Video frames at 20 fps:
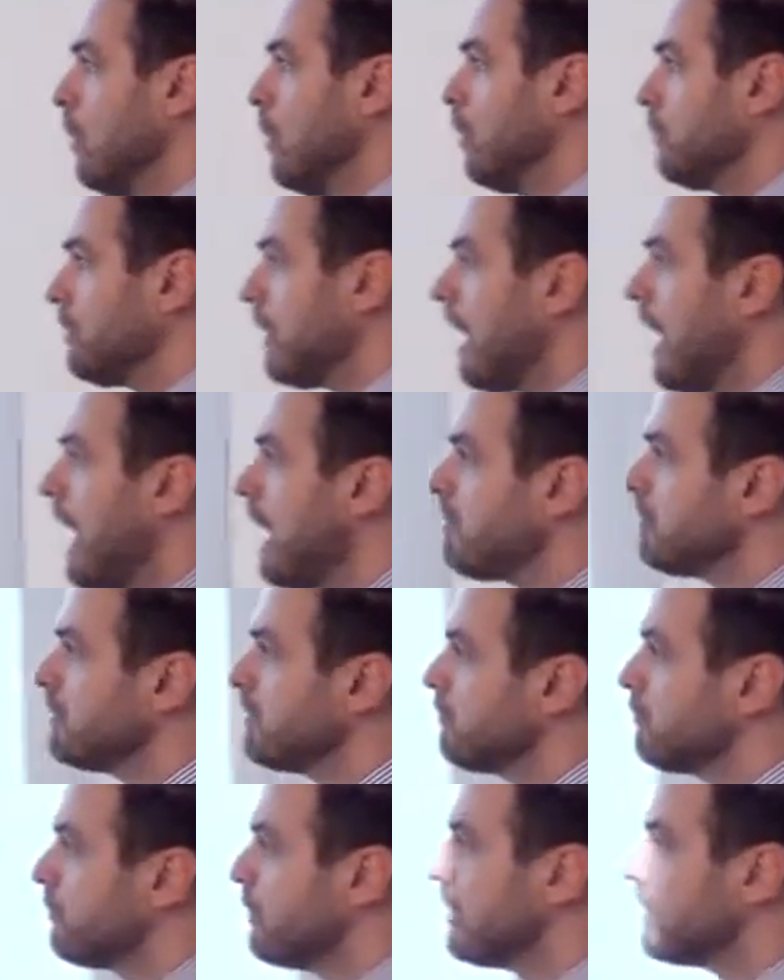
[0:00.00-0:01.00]
With a
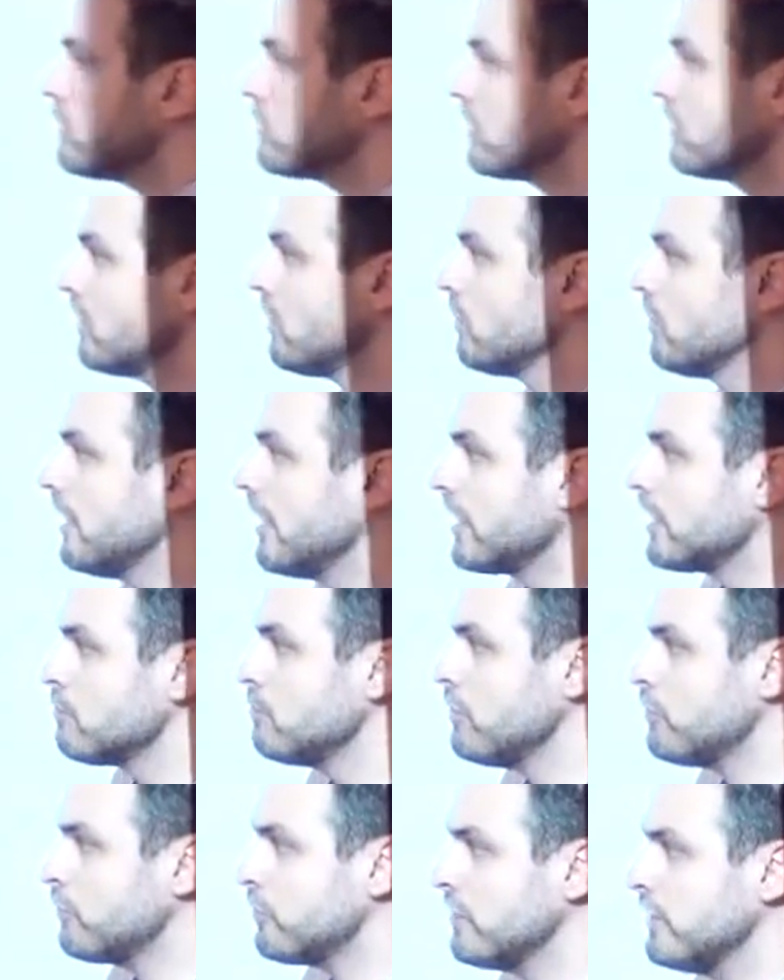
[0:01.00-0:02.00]
hybrid functional like
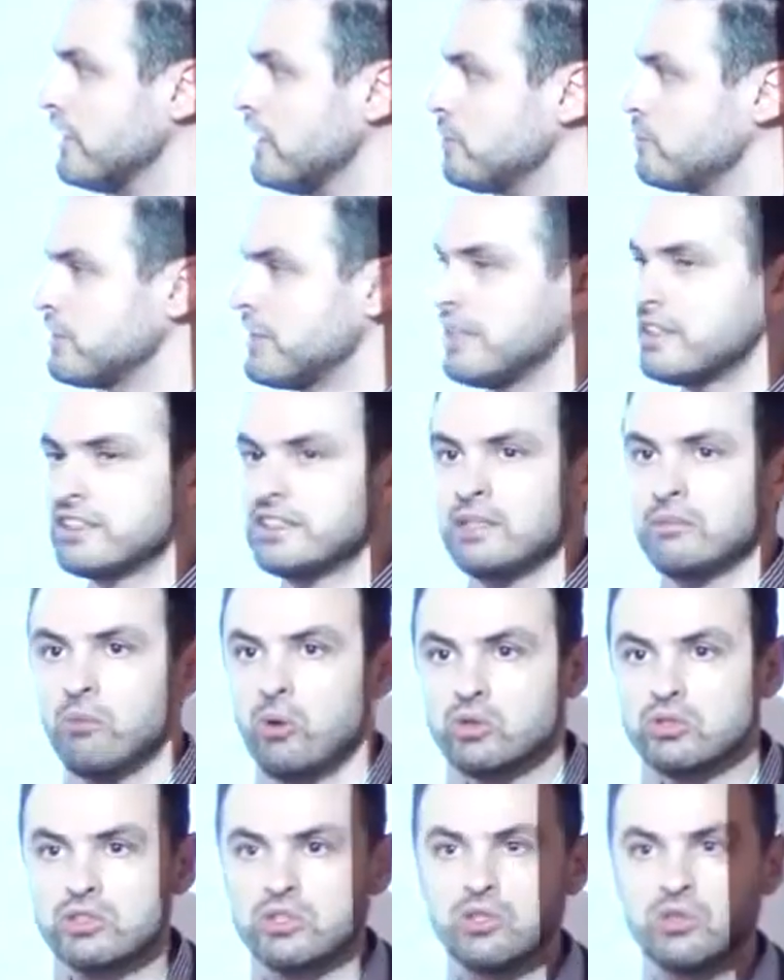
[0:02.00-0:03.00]
B3-lip, that's the
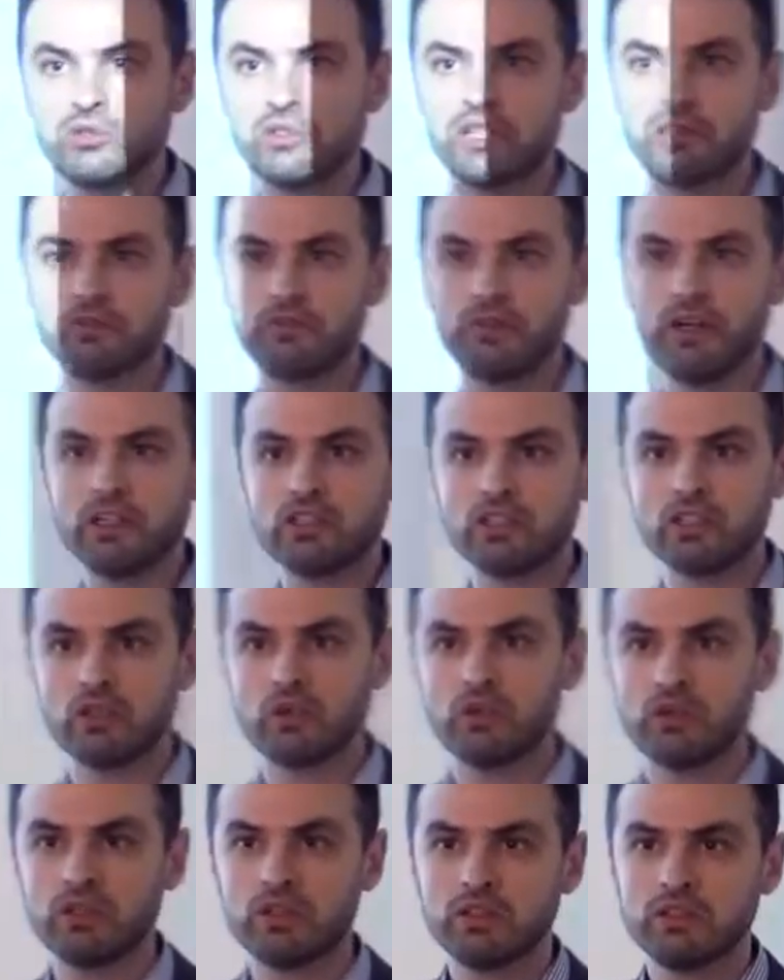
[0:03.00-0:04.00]
most used
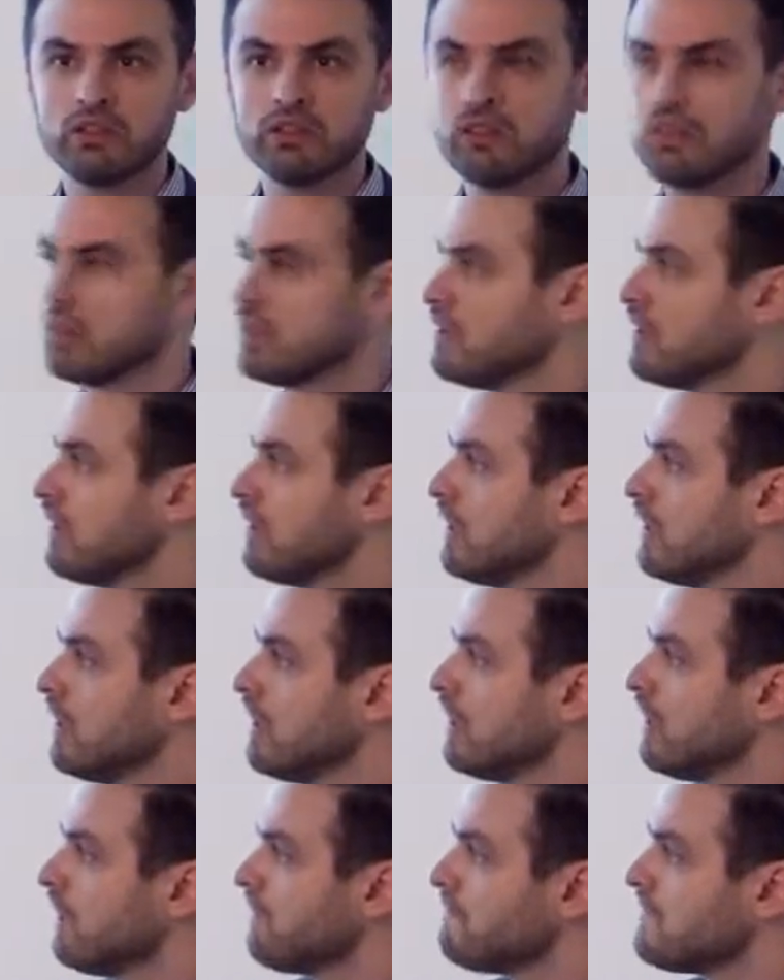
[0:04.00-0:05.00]
functional,
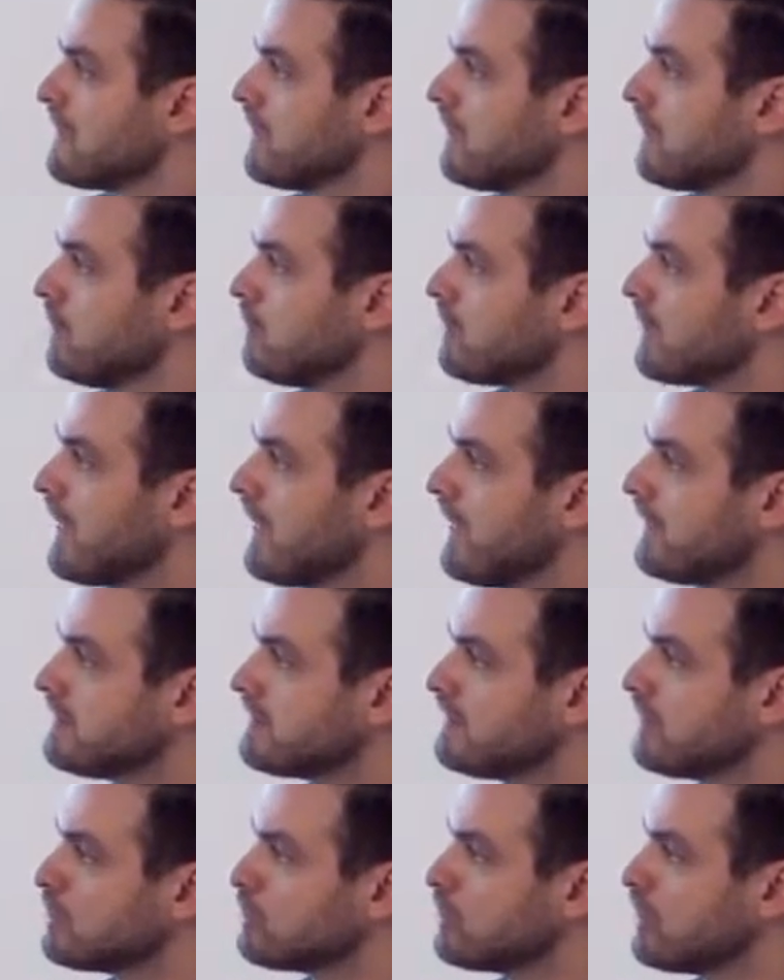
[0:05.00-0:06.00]
you
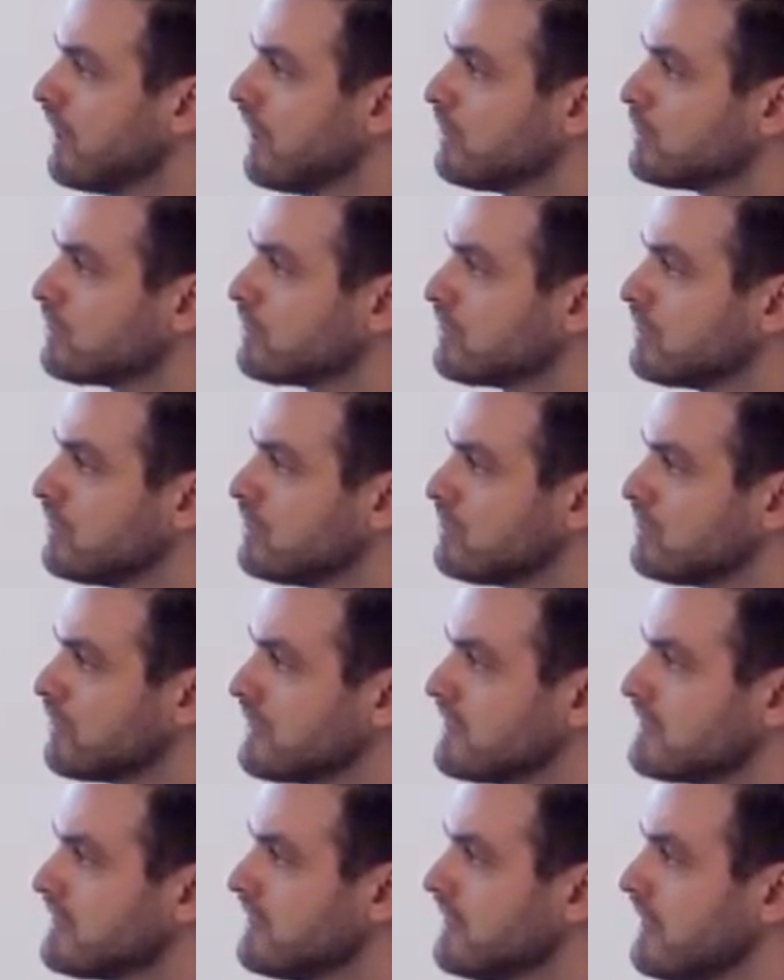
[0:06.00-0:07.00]
get the charge
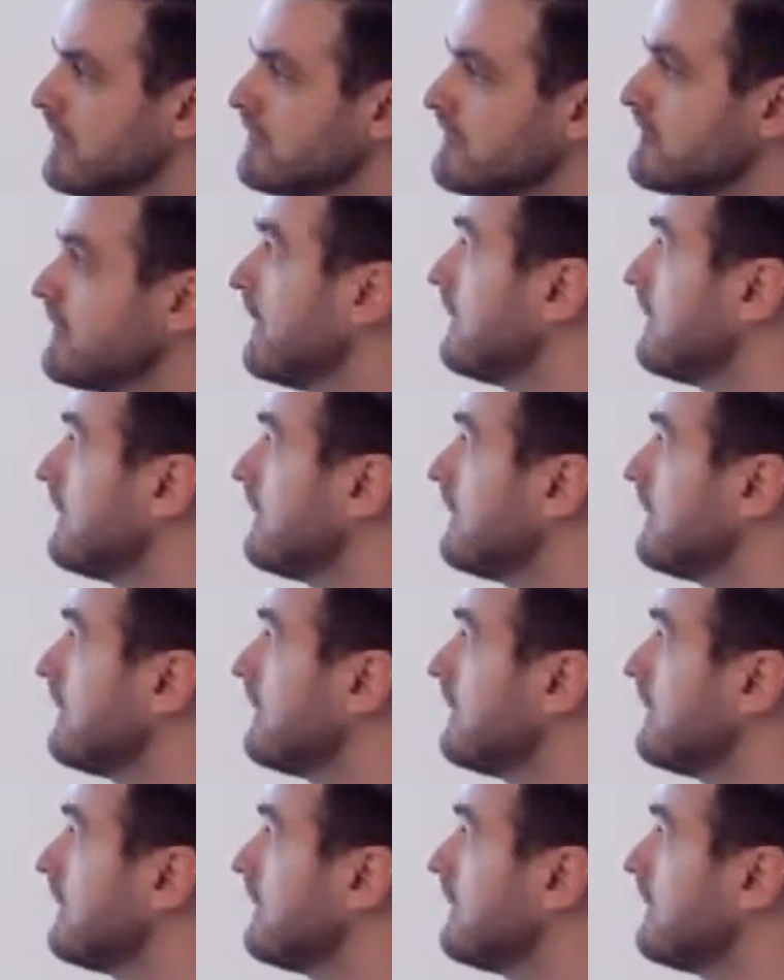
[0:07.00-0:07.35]
transfer states